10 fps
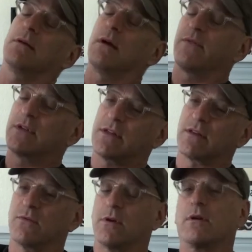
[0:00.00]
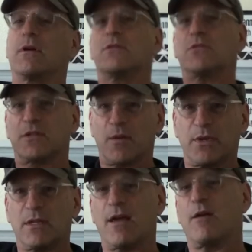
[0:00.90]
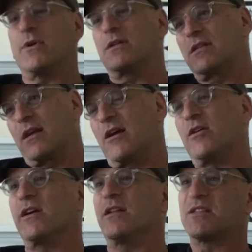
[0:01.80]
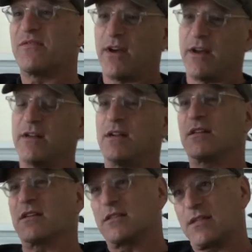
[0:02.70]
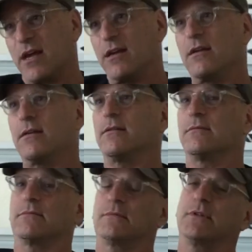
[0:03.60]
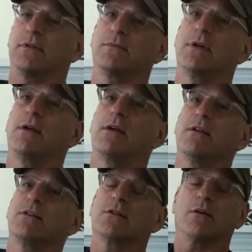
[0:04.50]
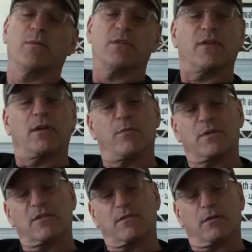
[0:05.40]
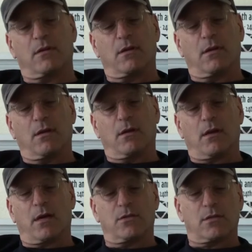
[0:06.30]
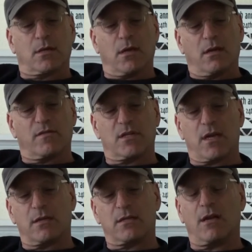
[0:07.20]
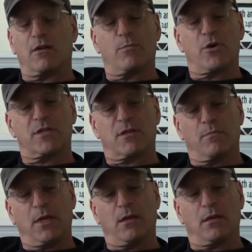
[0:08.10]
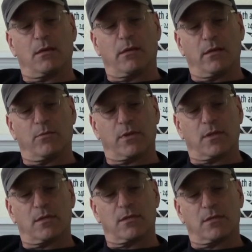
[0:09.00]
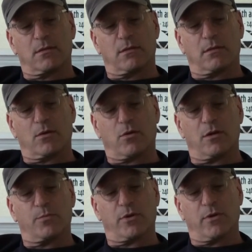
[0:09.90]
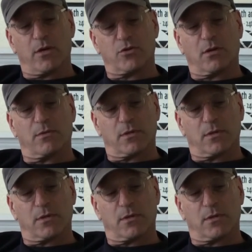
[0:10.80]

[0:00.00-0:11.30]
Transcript: obviously the roller coaster is up and down, but it's scary and it's fun and it's exciting and, you know. So it was I just kind of sat down almost immediately with this chord progression. I